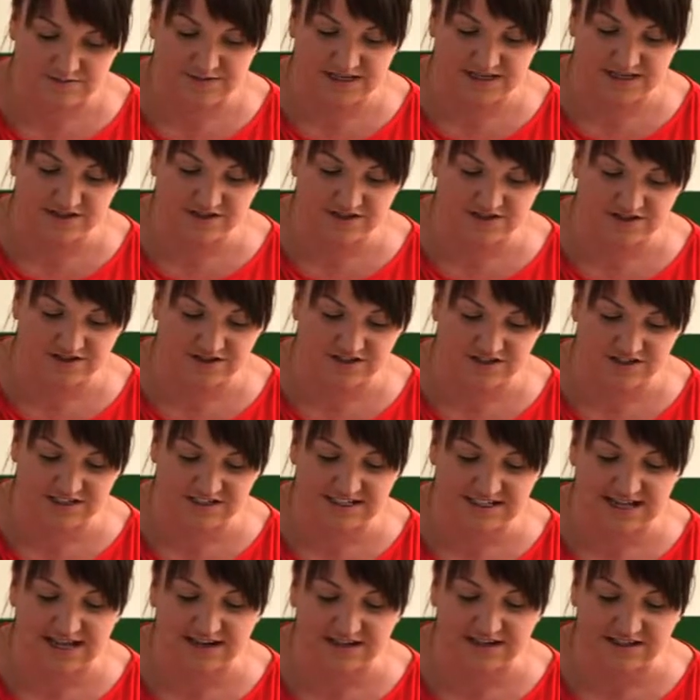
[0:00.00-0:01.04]
So make sure your
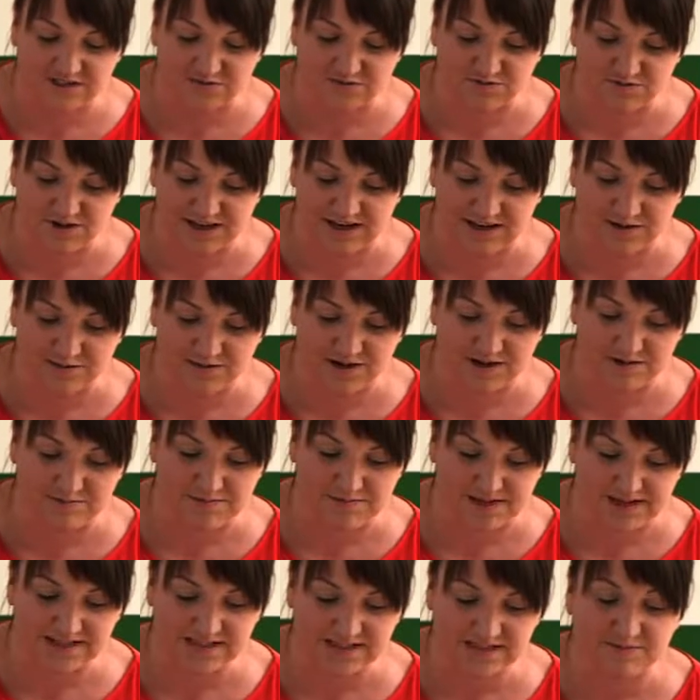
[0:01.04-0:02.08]
salad's really well
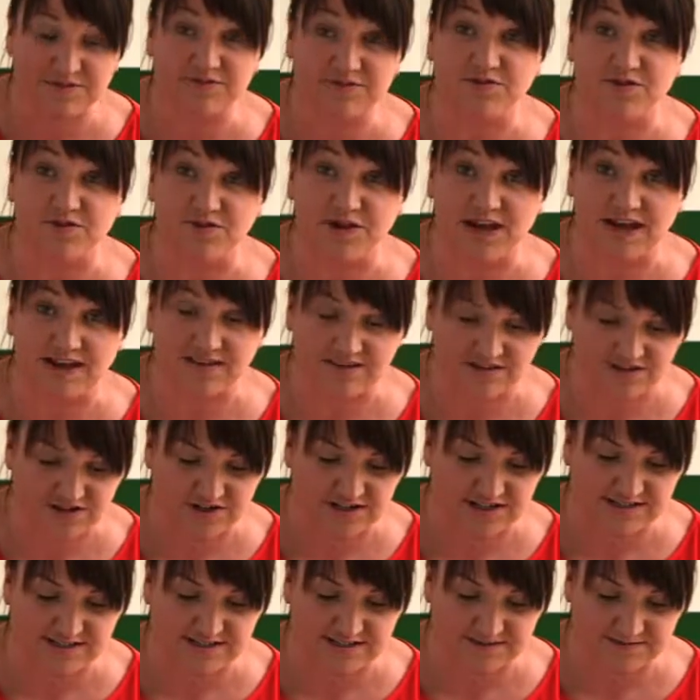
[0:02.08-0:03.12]
mixed before we add the
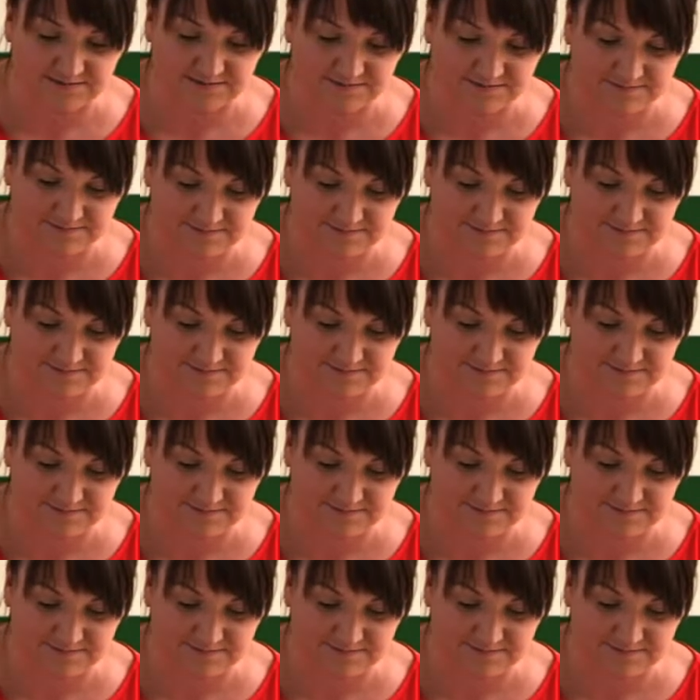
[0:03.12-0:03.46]
dressing.